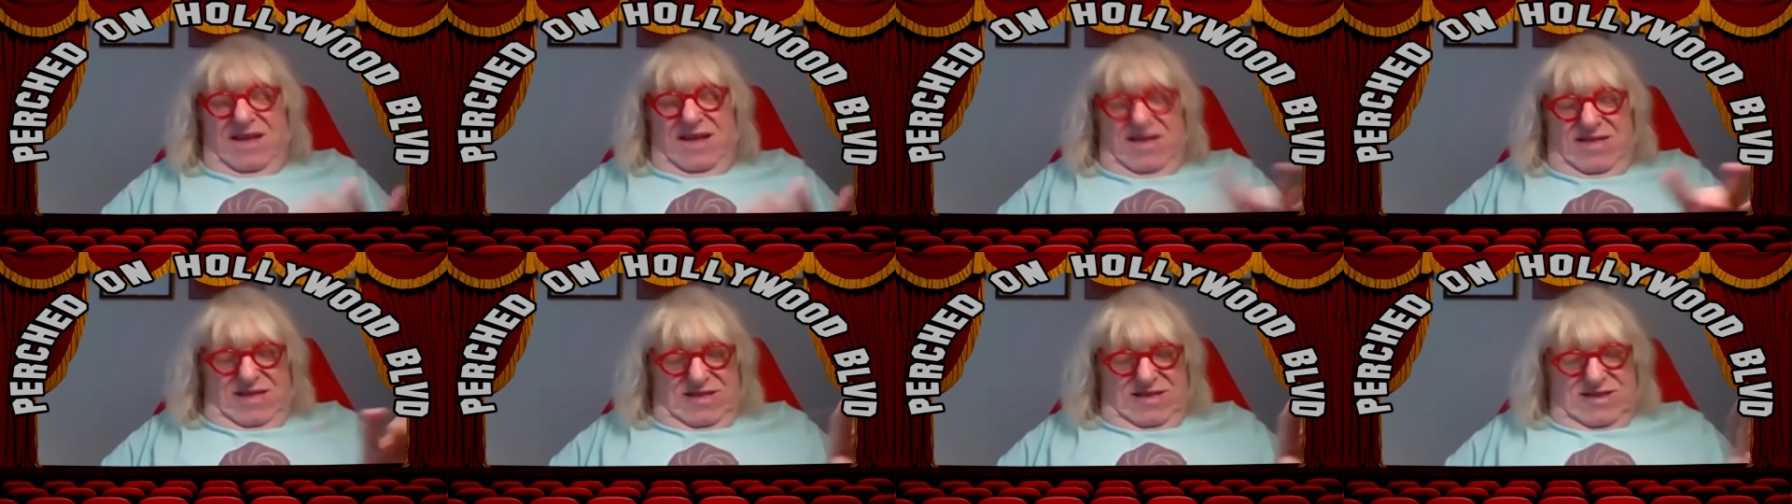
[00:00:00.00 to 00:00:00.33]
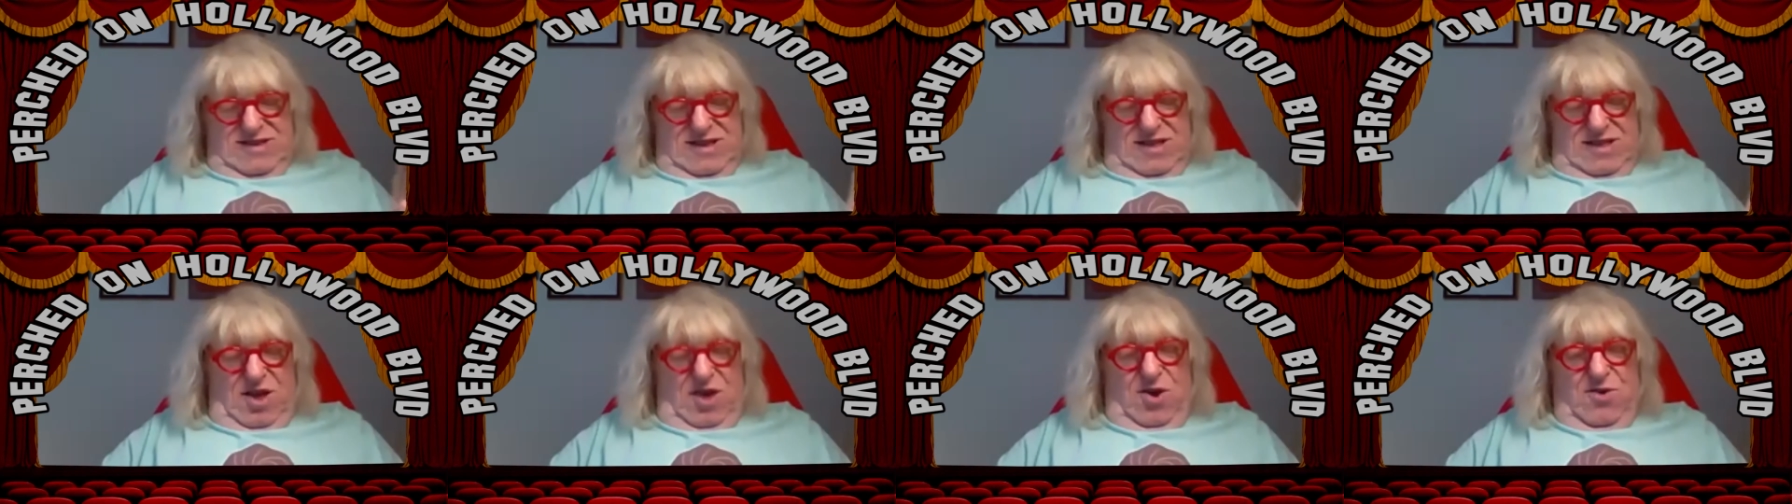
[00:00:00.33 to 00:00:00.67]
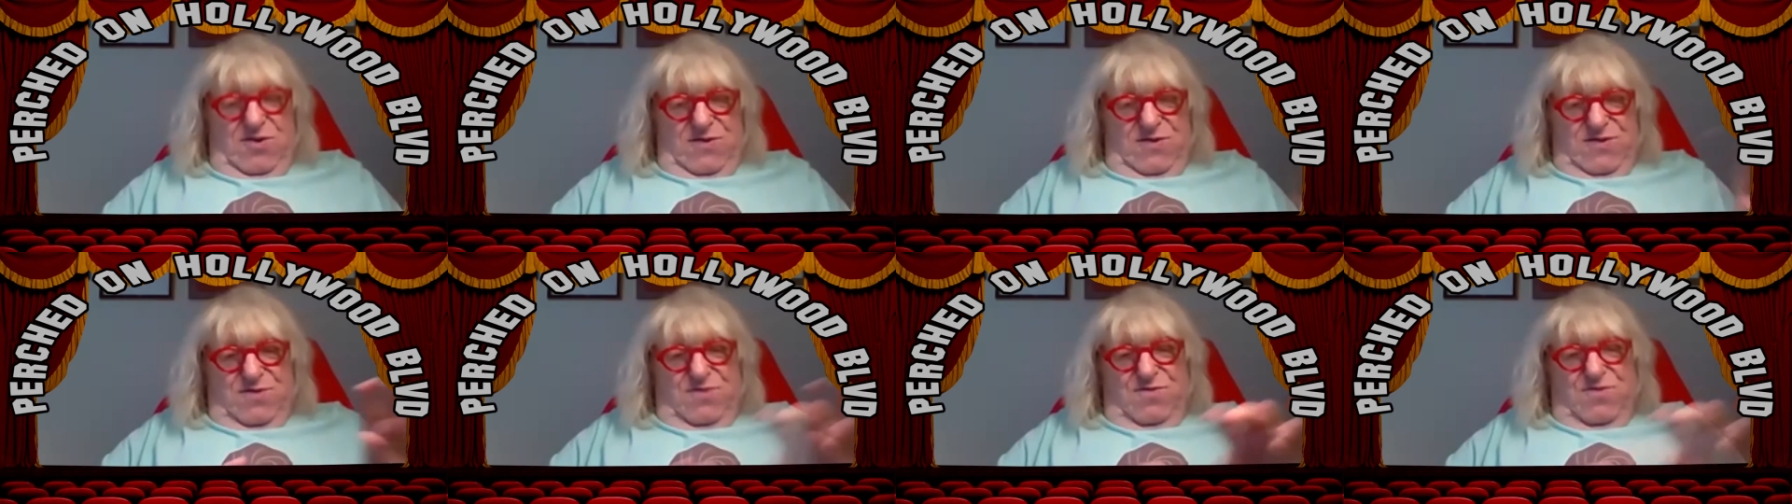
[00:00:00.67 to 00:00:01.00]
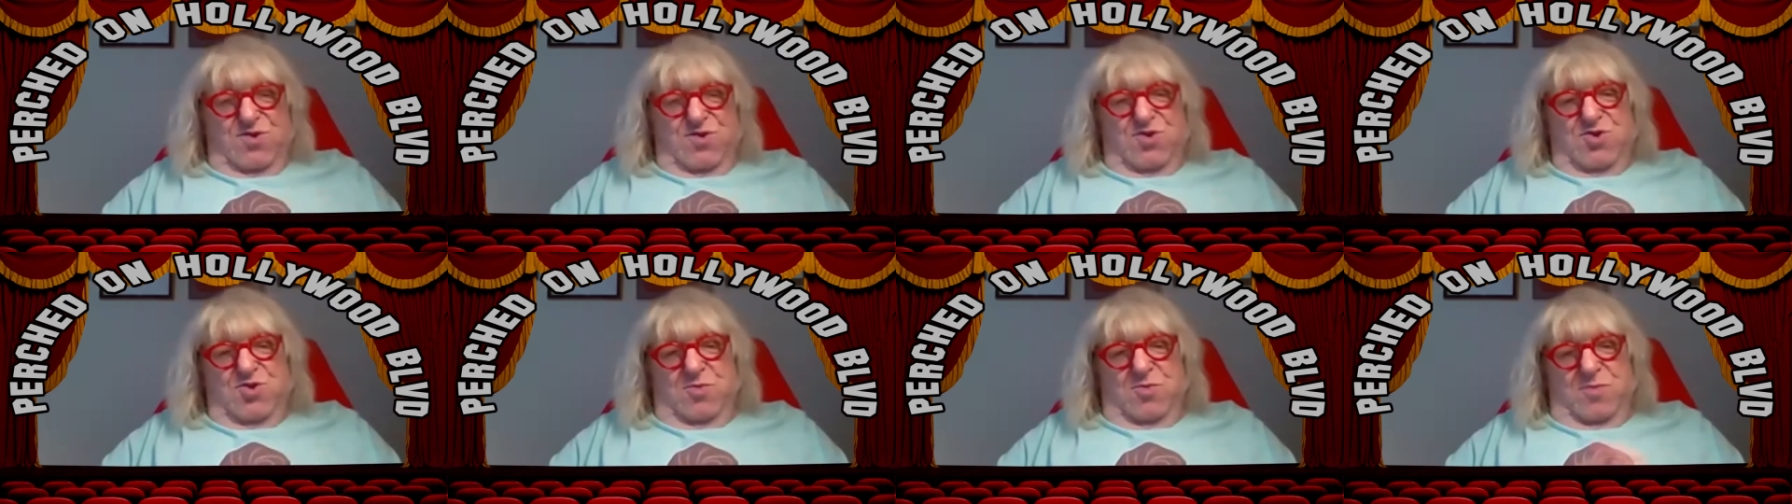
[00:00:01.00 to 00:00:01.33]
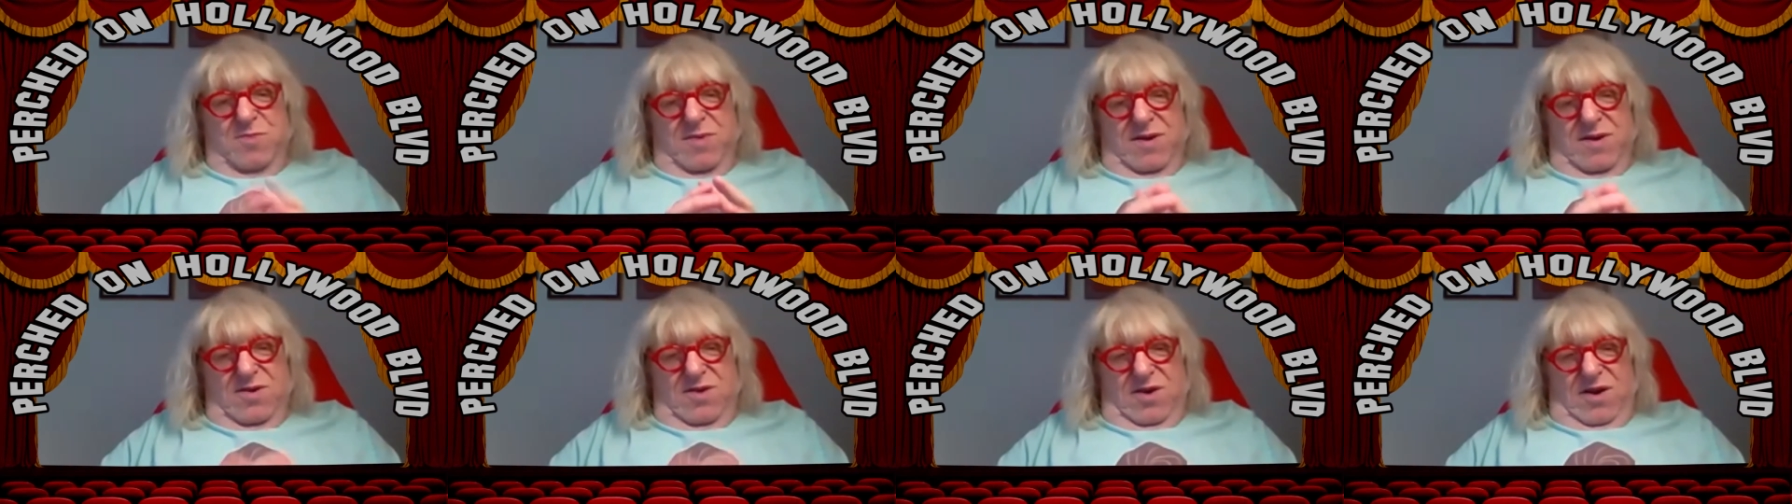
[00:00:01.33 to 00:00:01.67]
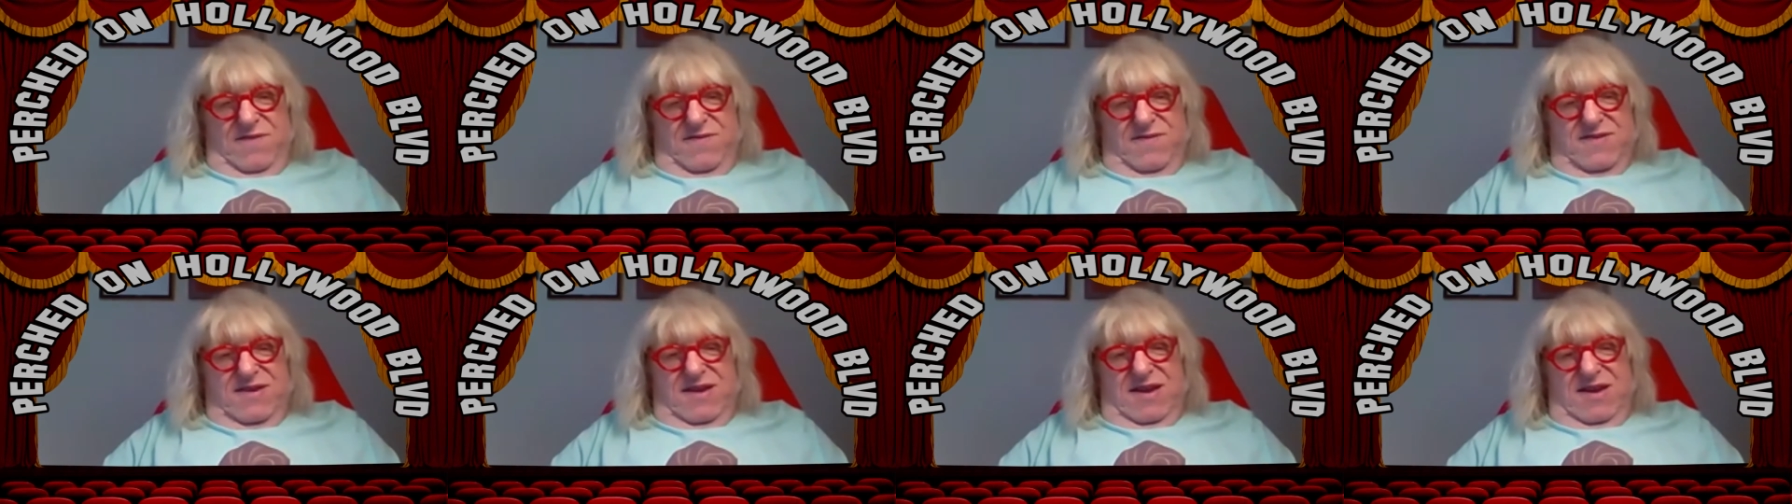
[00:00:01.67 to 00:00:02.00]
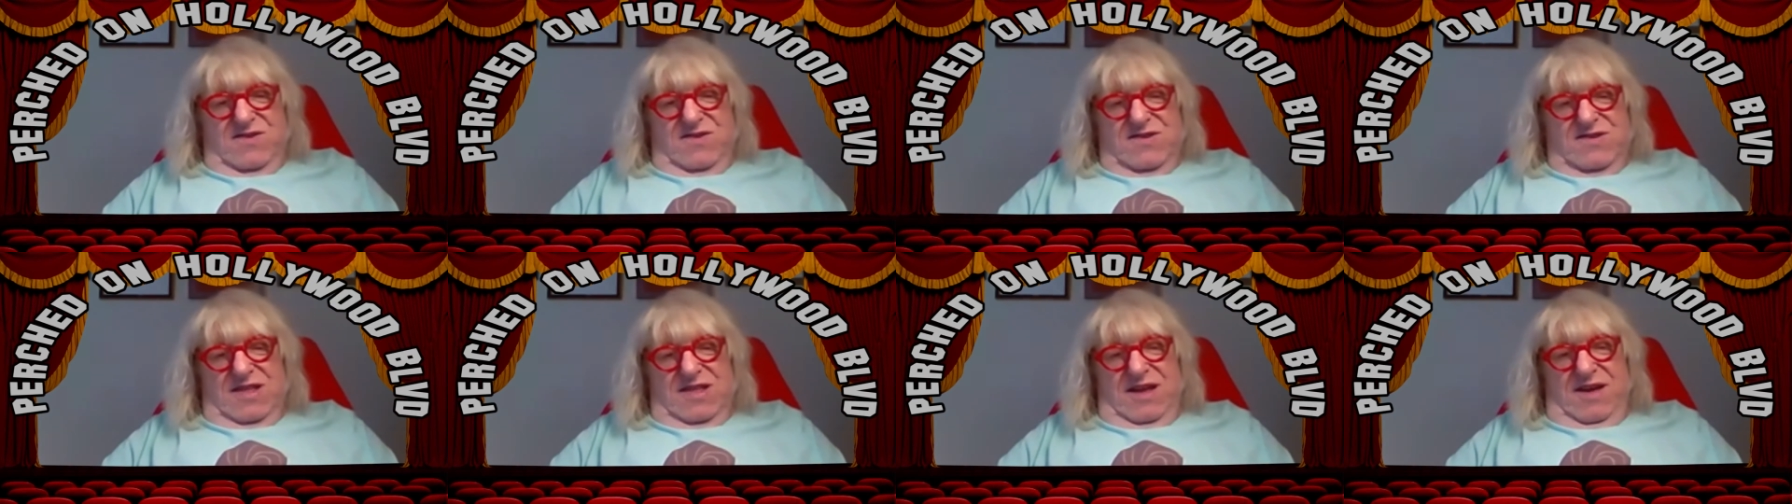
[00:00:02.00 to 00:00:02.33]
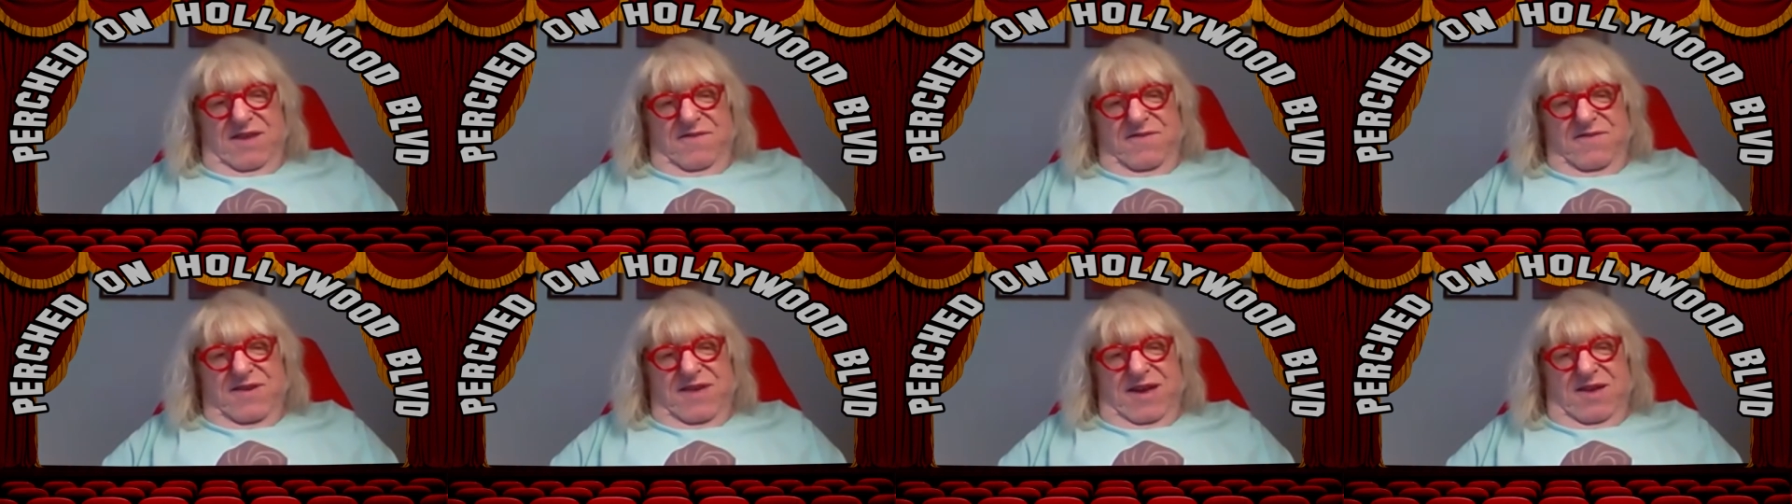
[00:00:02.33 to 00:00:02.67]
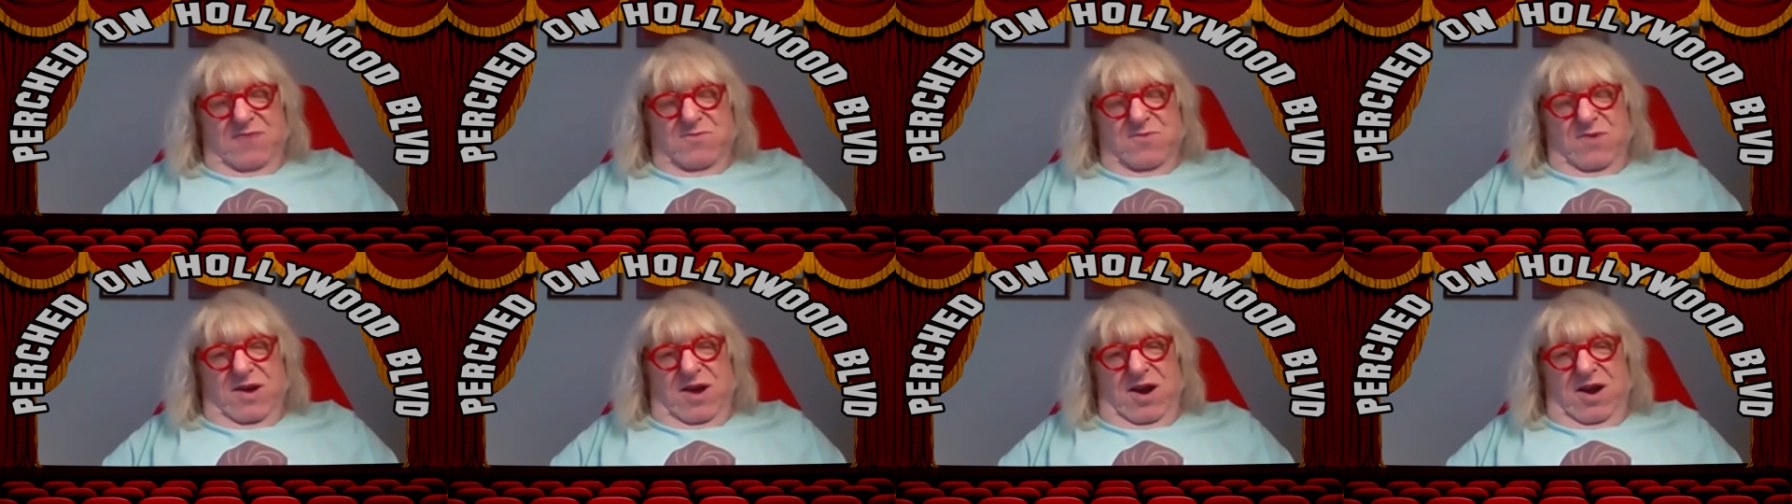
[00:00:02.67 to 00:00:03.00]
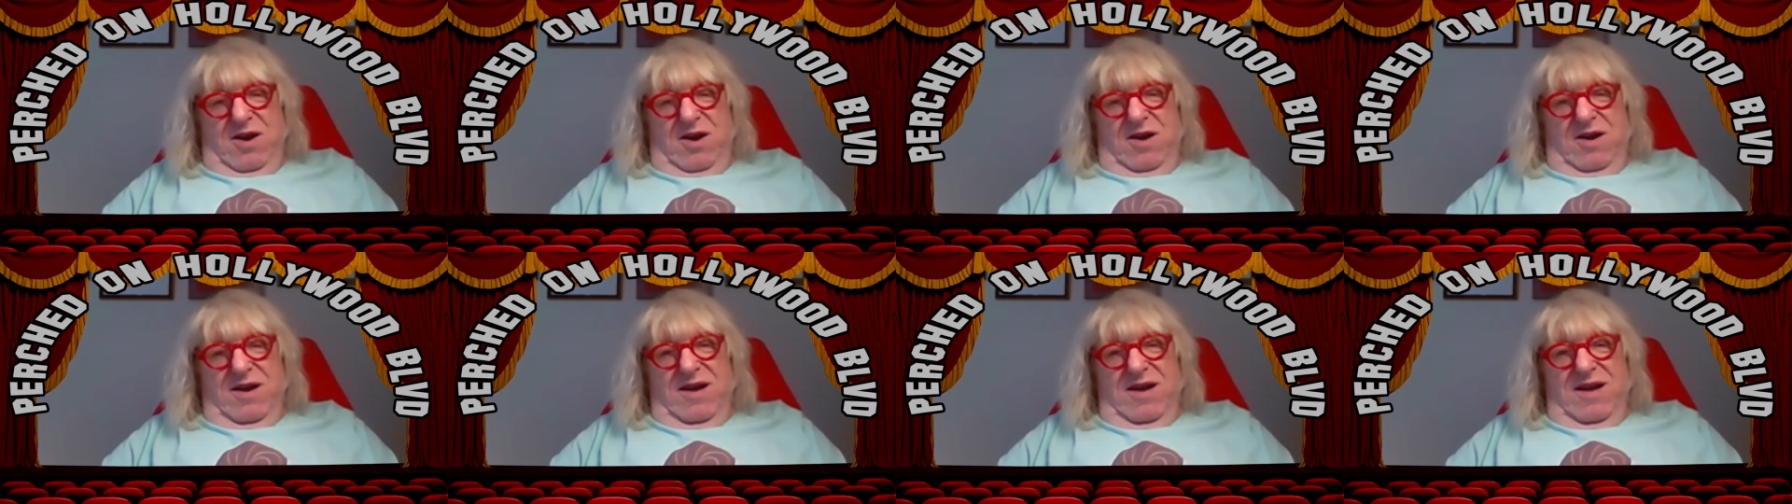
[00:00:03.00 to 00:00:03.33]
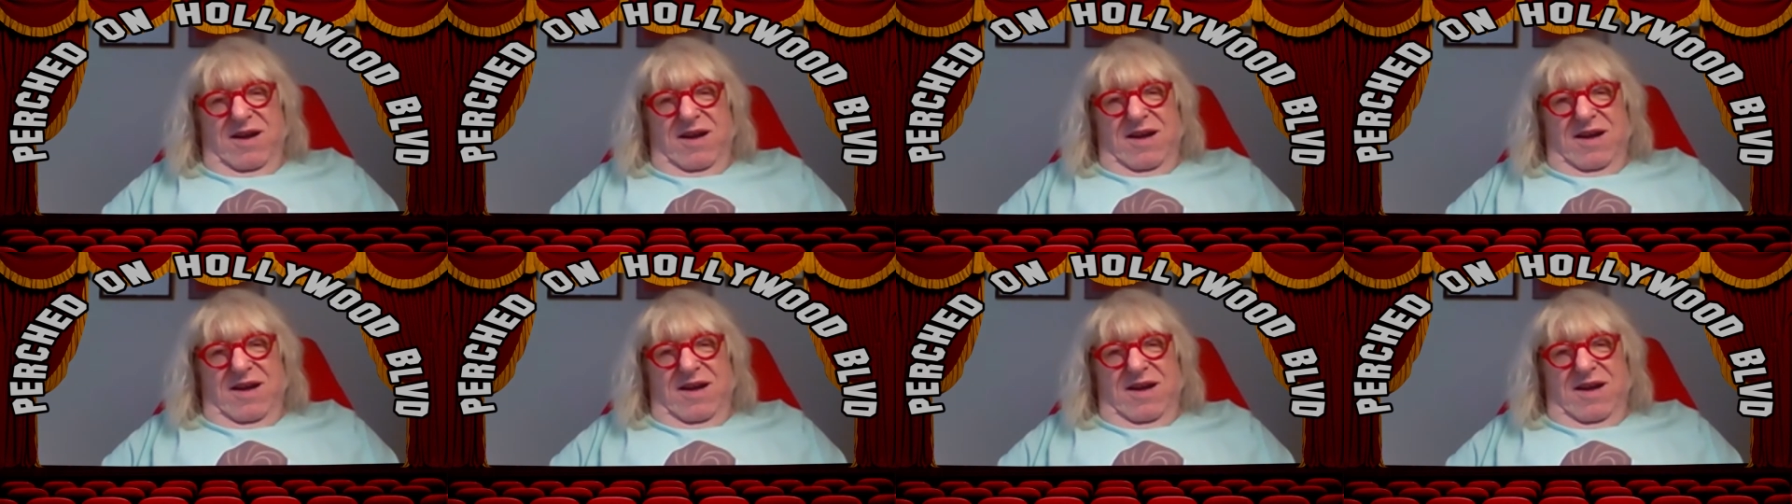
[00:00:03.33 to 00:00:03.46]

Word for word: in the little host room, off stage left, and we are